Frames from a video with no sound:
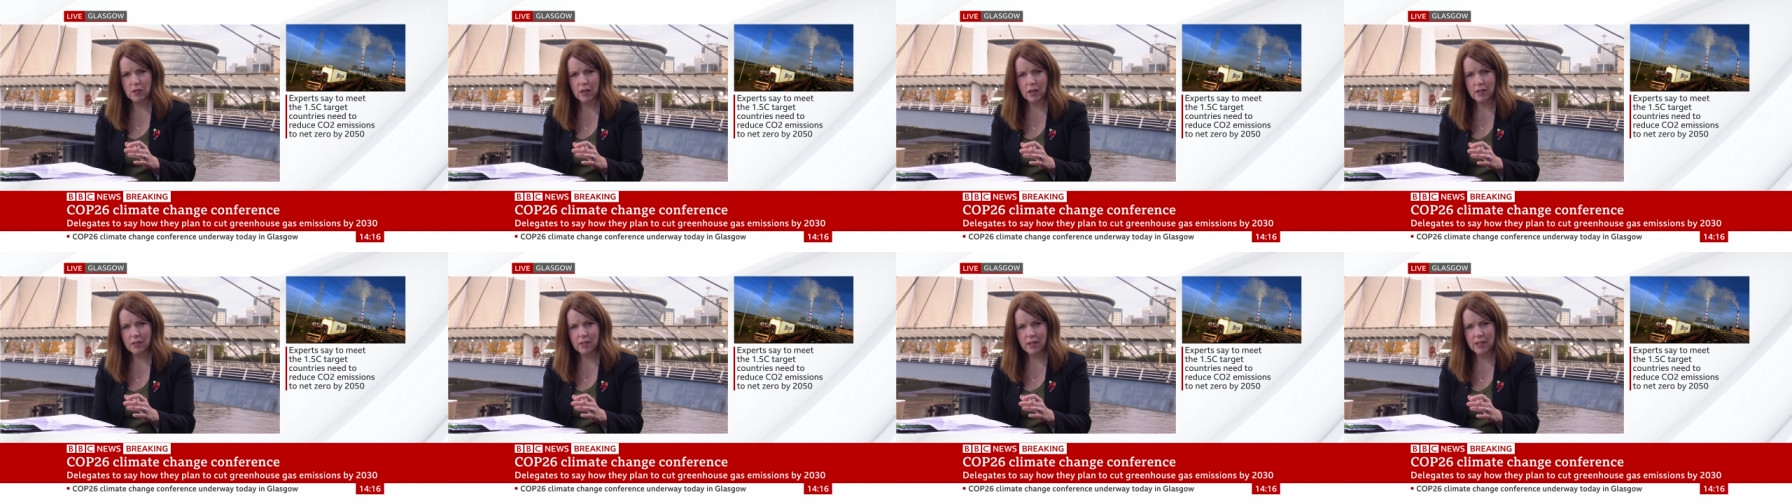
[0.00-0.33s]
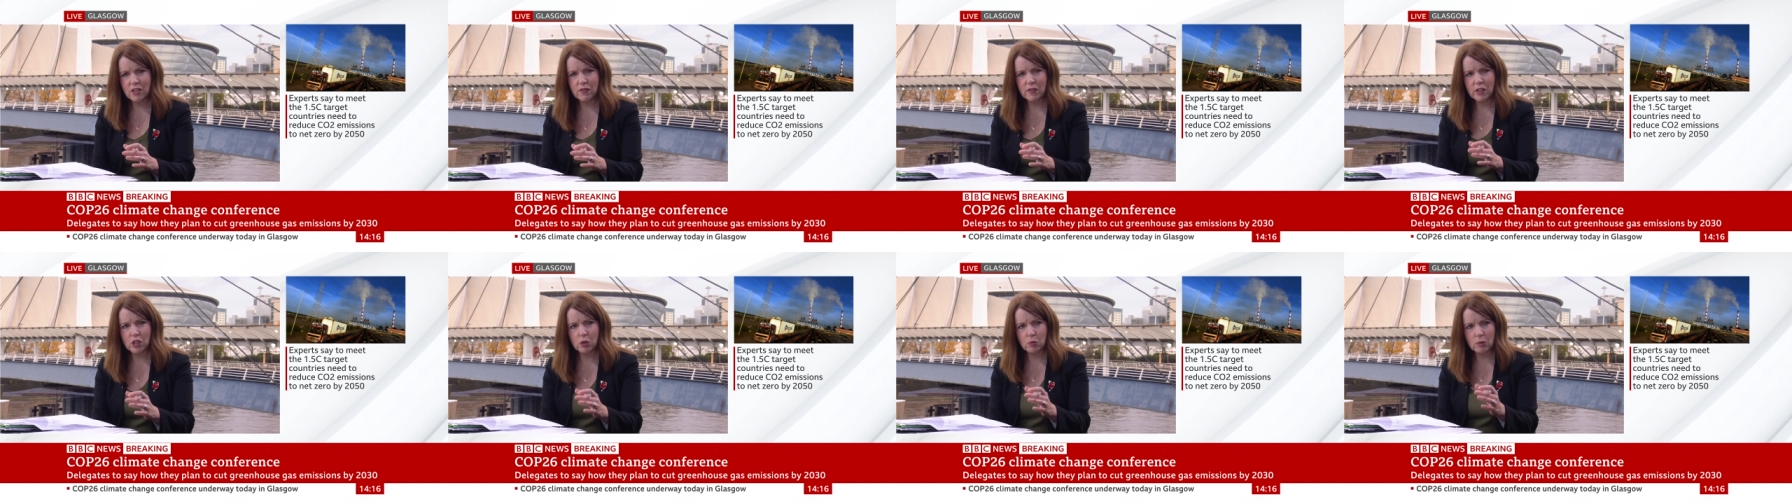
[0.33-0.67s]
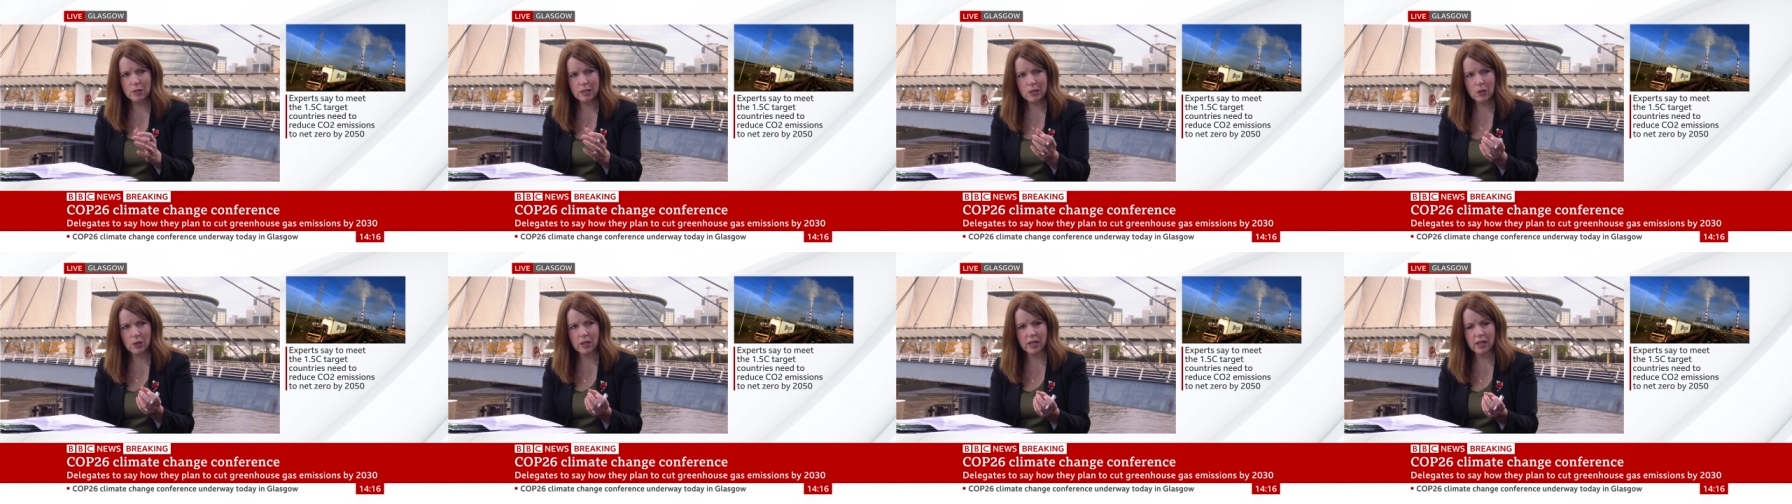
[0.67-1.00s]
and,
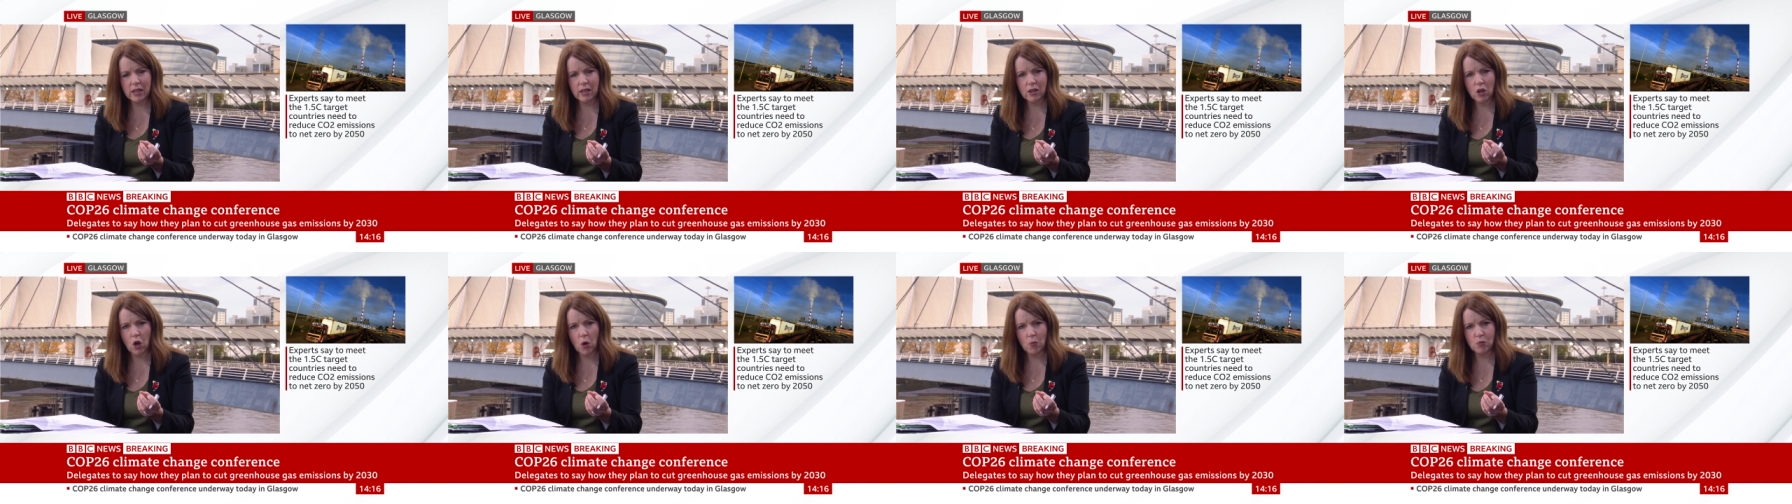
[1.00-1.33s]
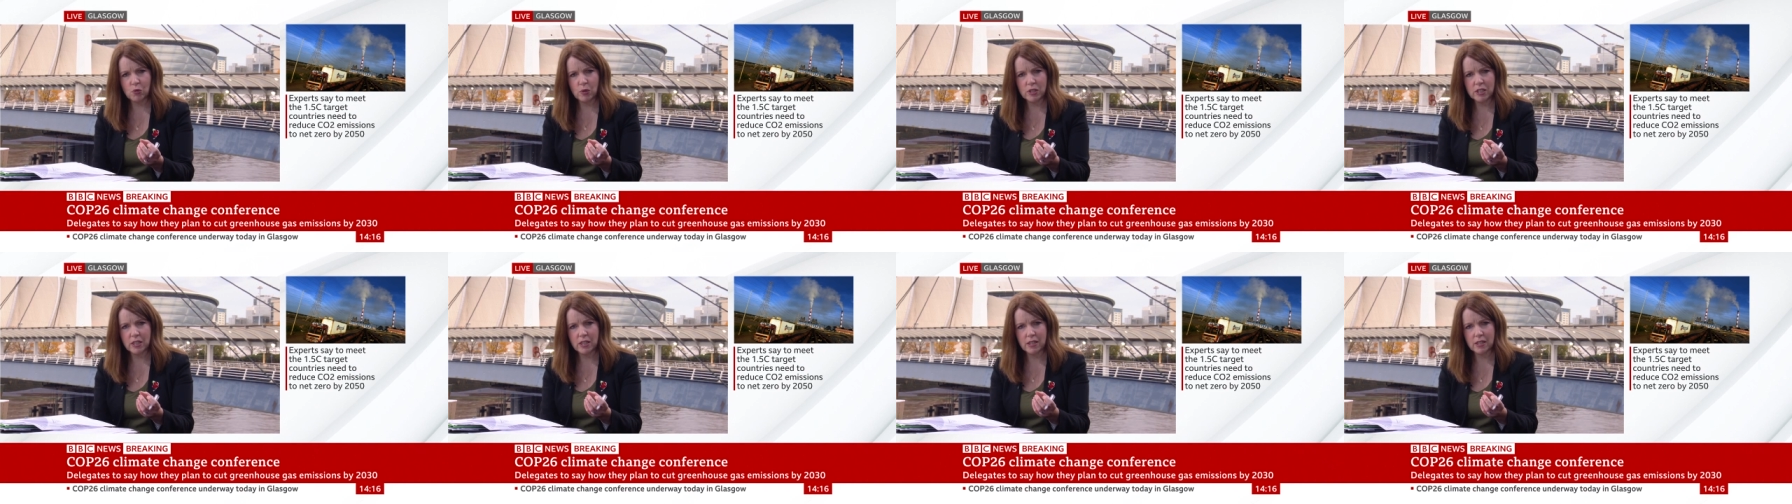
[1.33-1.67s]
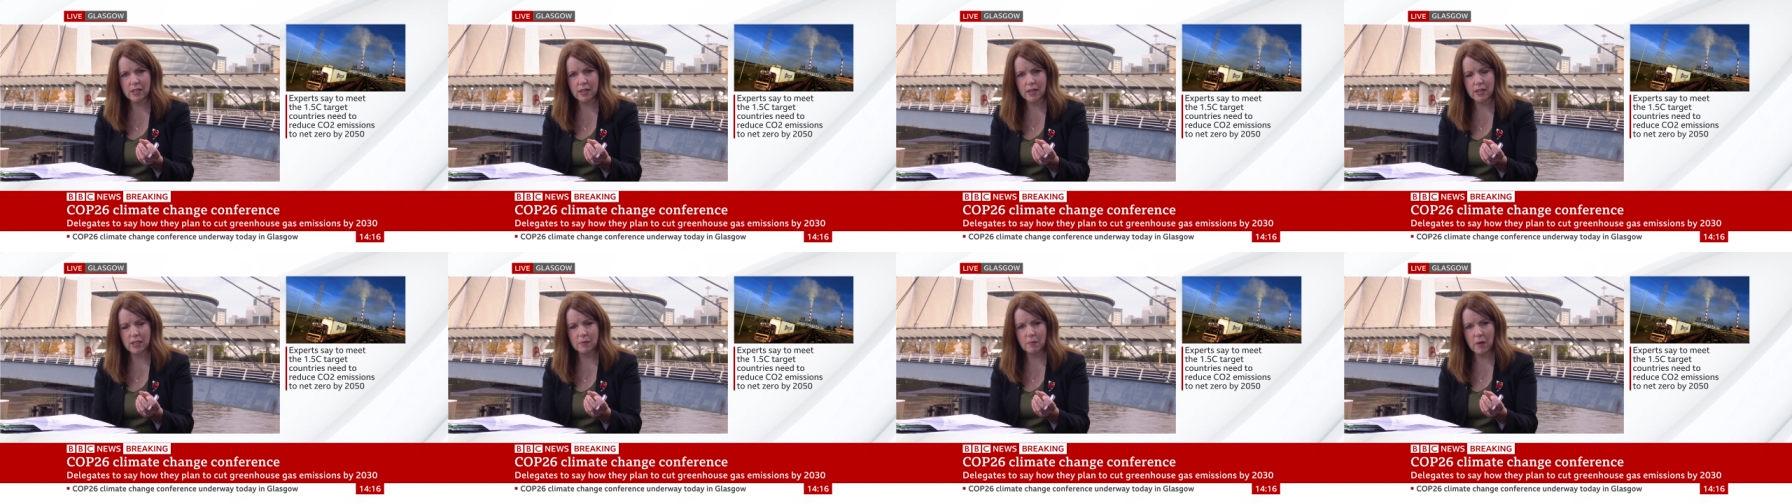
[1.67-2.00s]
individuals looking at
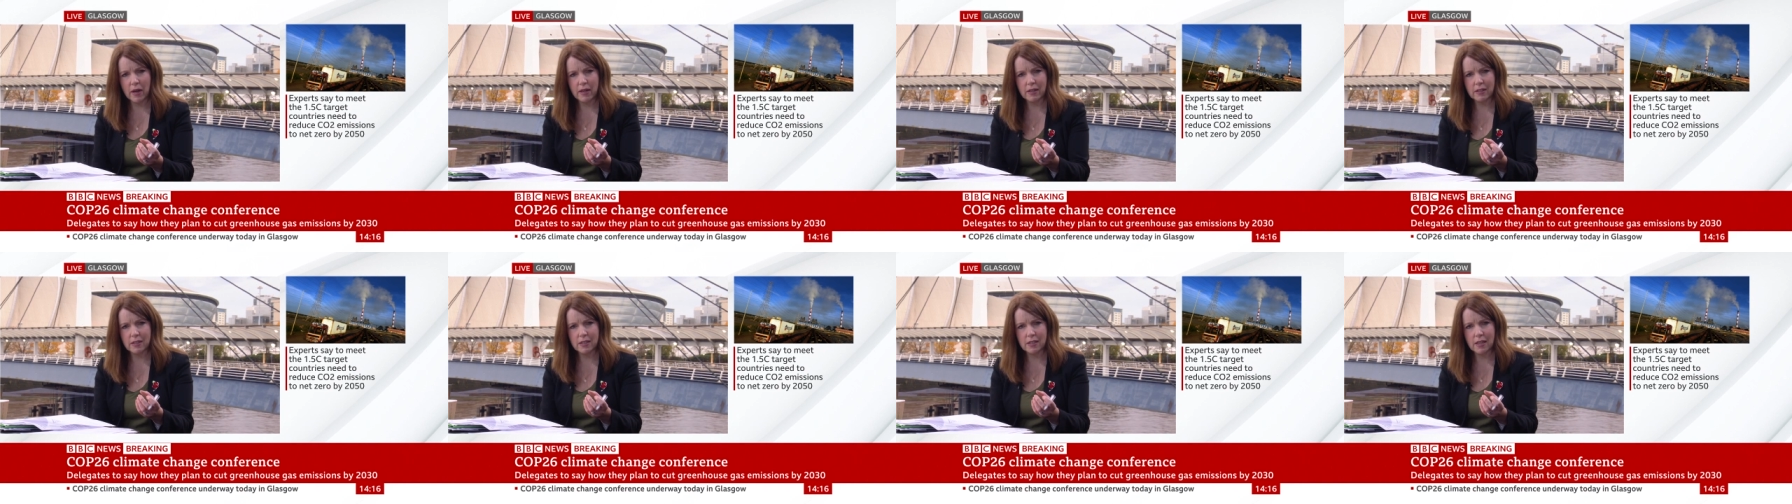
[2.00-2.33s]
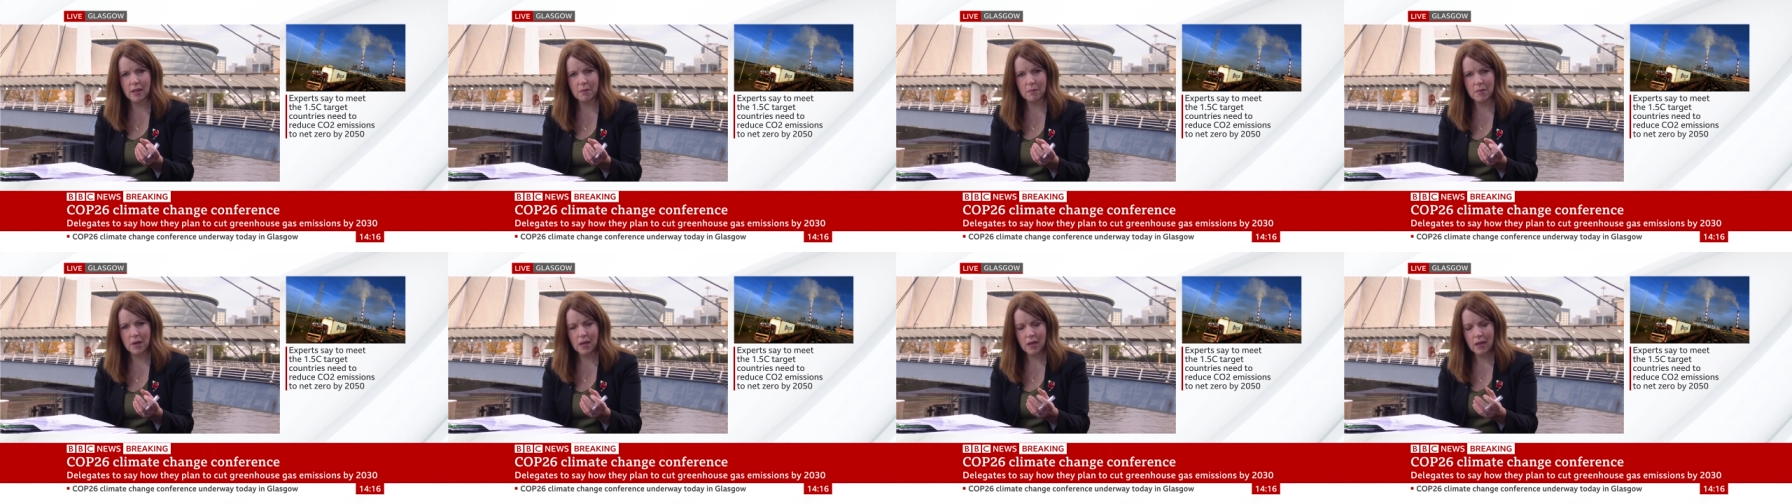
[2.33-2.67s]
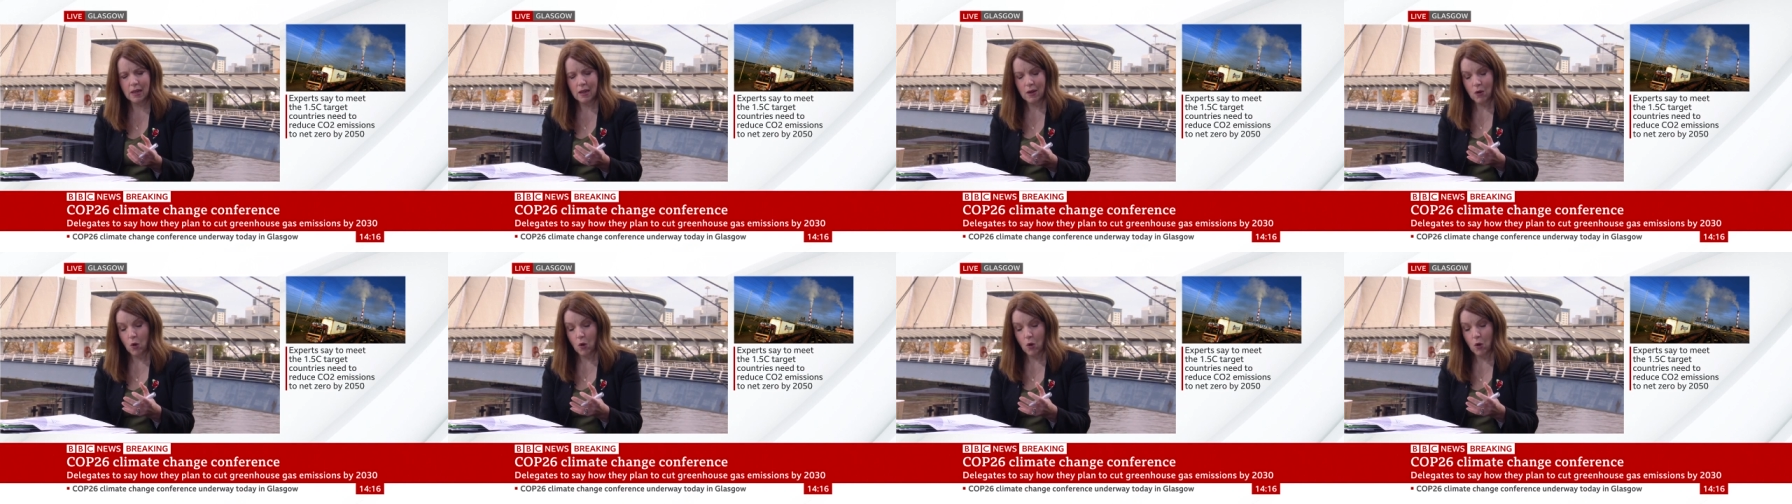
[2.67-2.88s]
COP26 might seem